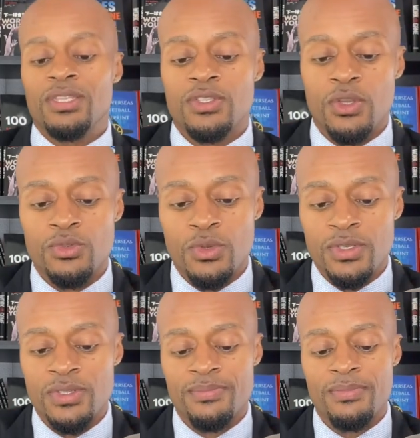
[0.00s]
I just told you
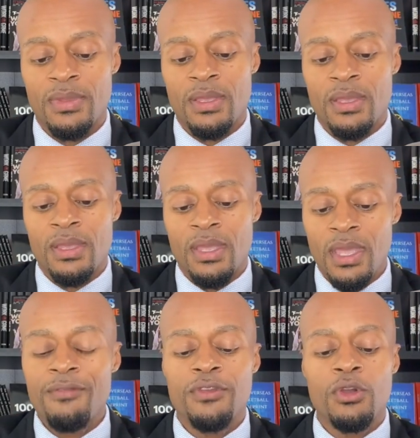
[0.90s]
this.
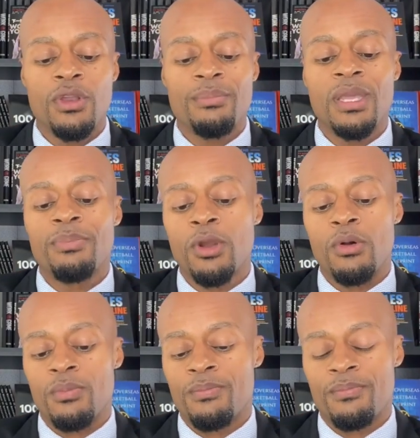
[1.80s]
If you're going to be a
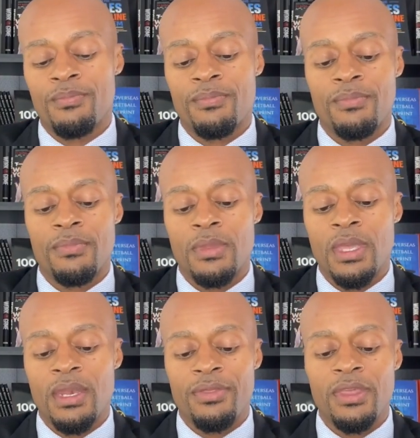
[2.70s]
pro,
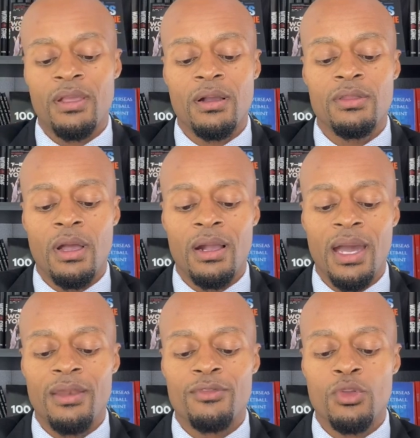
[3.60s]
and I think a
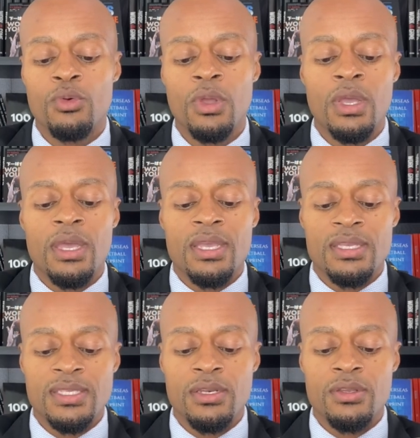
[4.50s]
lot of you
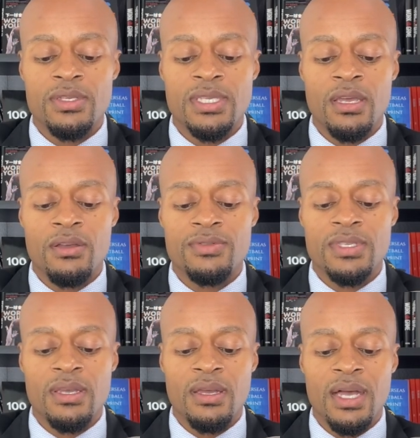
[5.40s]
consider
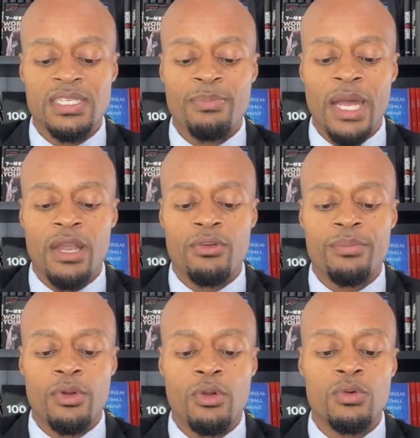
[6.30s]
yourselves aspiring
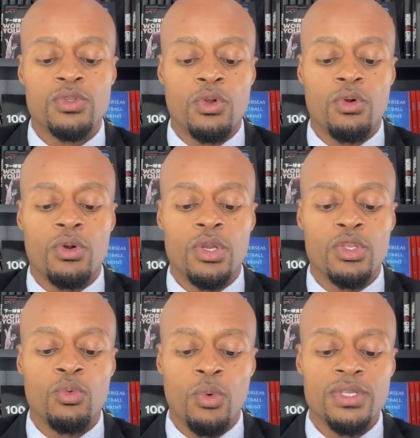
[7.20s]
pros, or
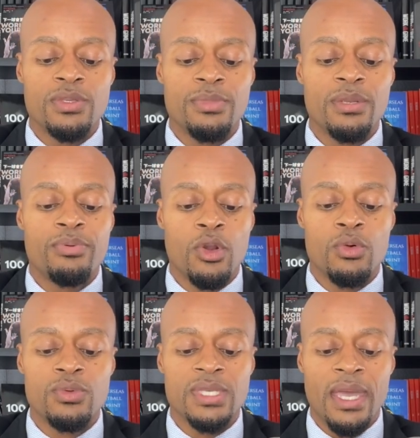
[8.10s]
you want to be
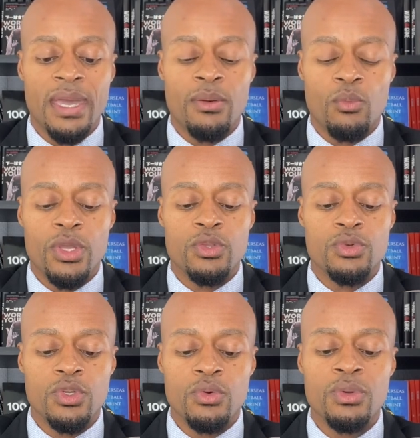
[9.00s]
pros at what you
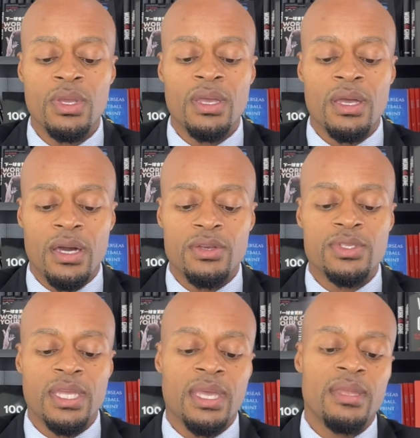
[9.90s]
do,
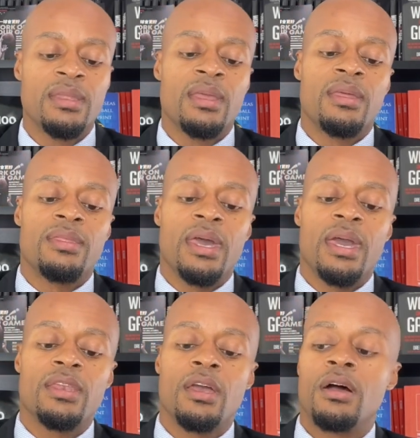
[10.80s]
understand
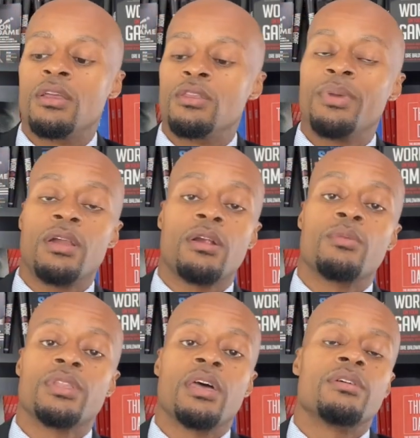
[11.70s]
that you better learn
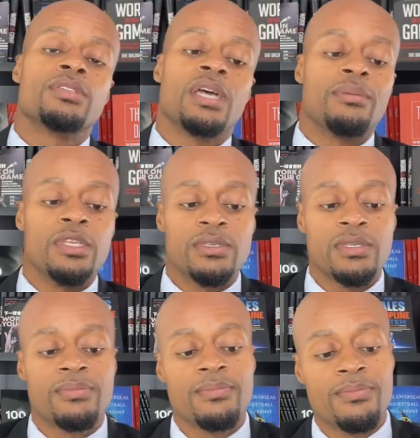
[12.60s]
what the hell the job is.